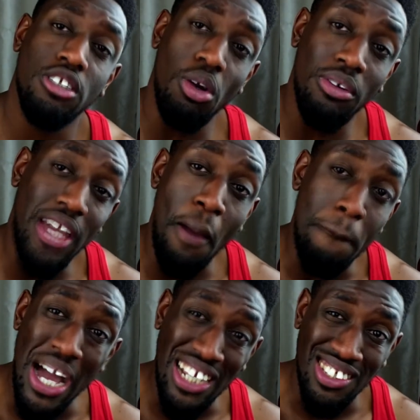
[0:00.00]
Don't get
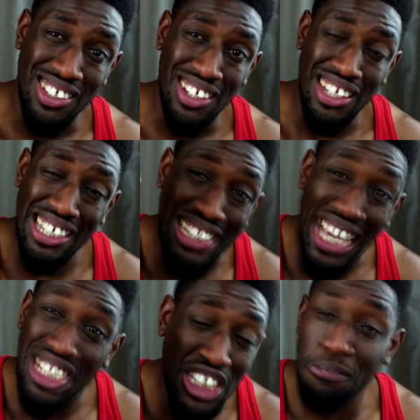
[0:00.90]
mad.
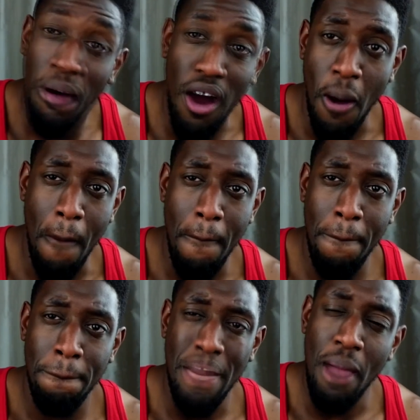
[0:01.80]
Get smart
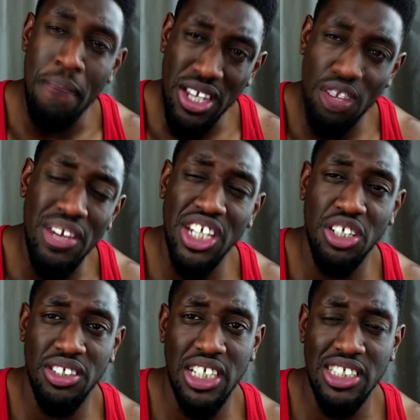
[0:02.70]
and make your
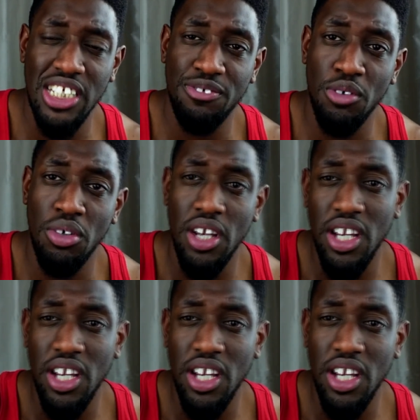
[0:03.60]
relationship successful.